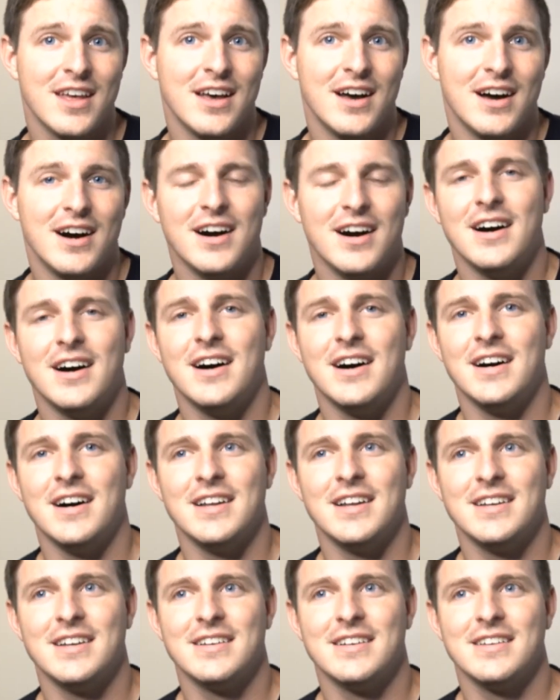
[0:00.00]

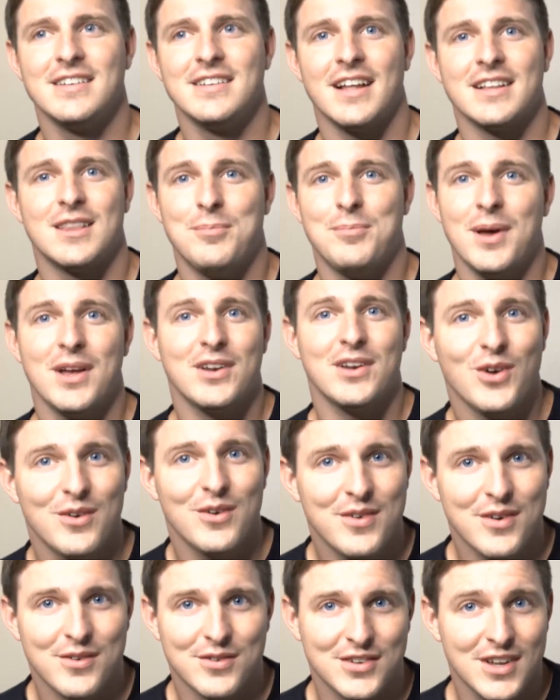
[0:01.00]
like the best show I've
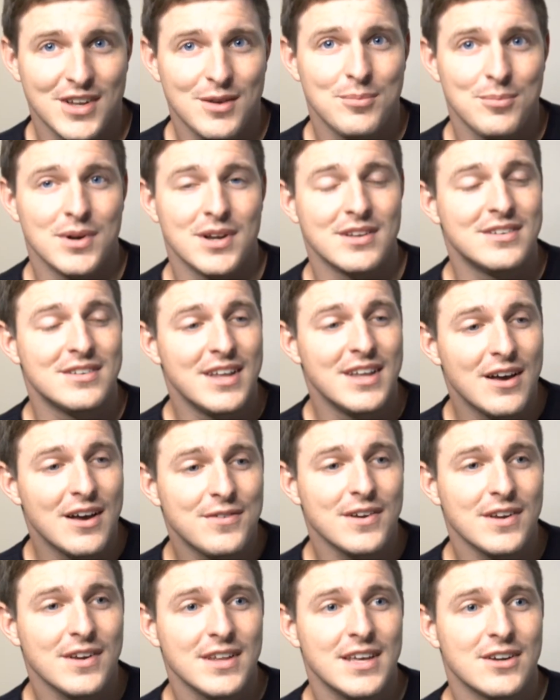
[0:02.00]
ever seen, but it's
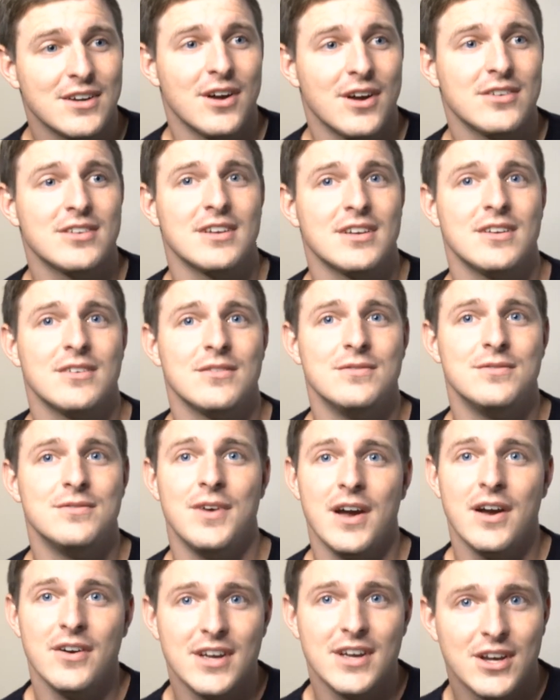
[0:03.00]
definitely interesting,
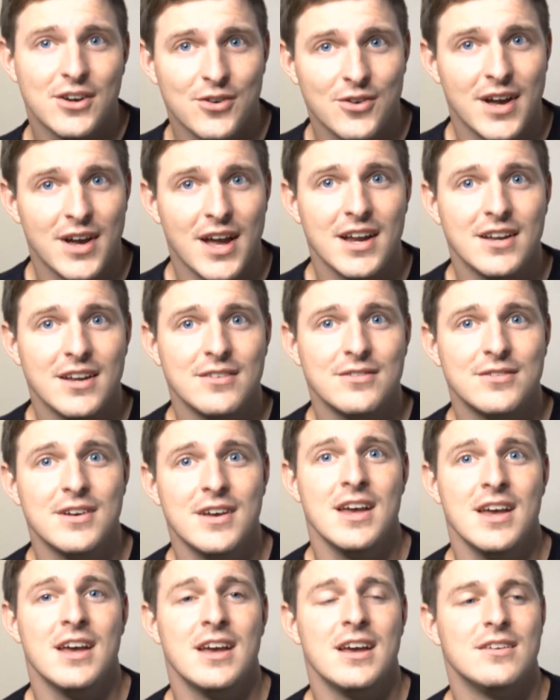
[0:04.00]
very creative,
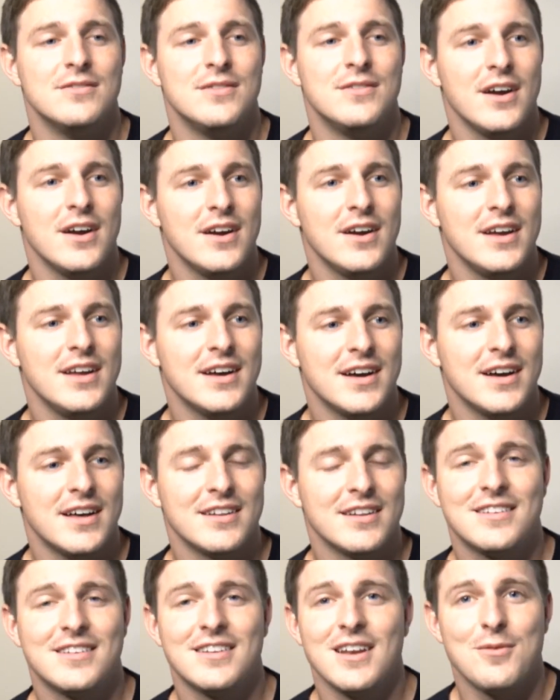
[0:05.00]
very
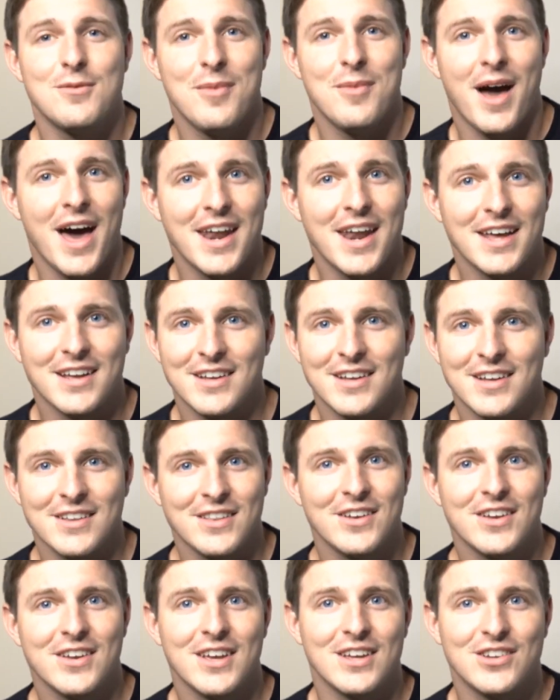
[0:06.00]
cinematic
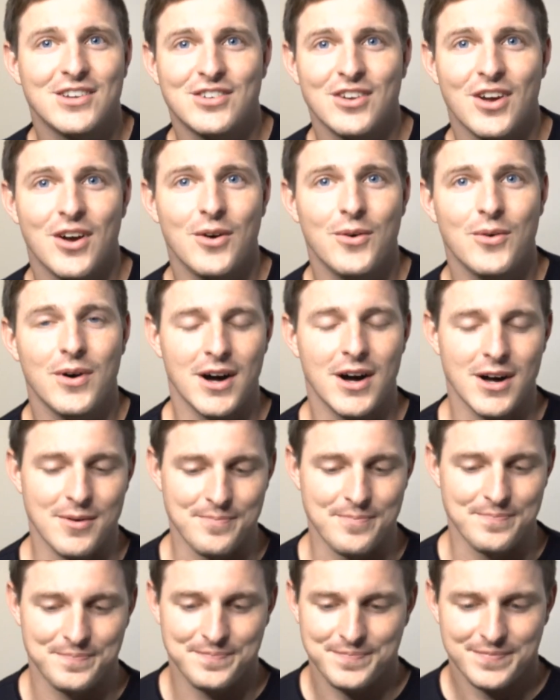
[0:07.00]
looking
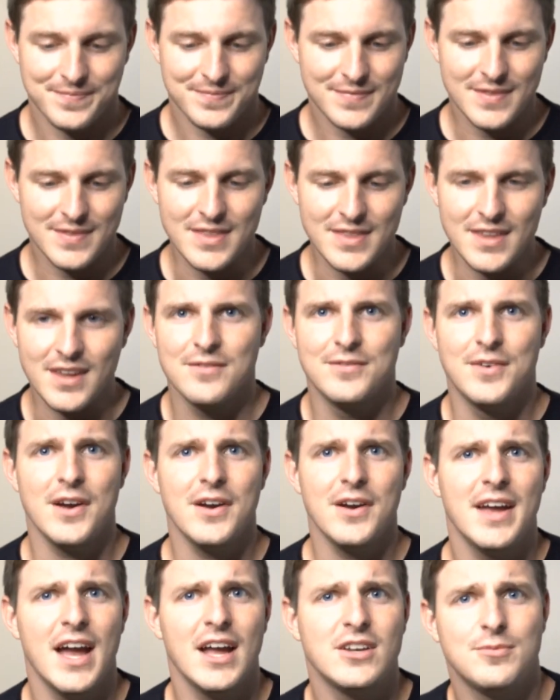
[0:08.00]
show,
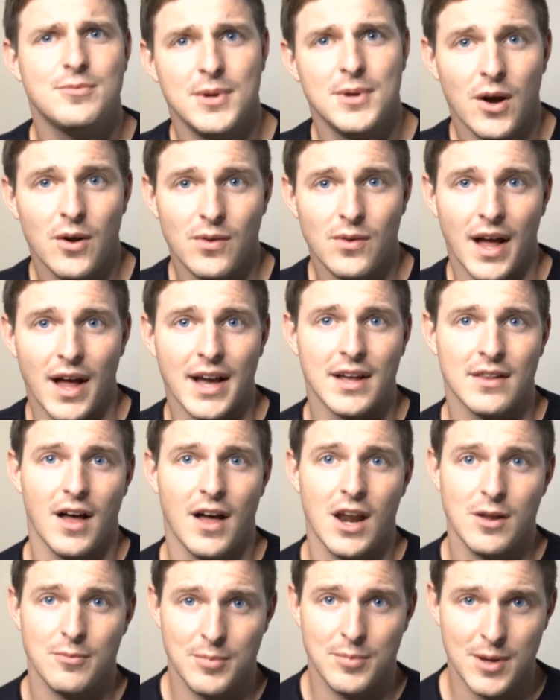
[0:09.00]
very HBO-like. A
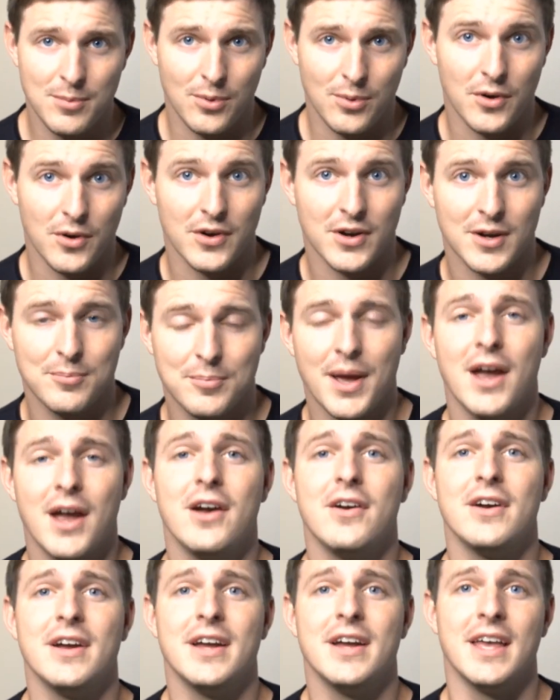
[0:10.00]
lot of people are
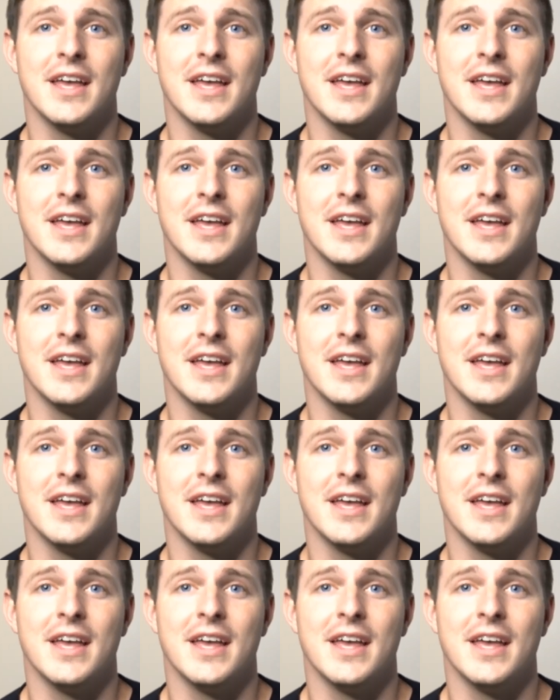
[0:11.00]
comparing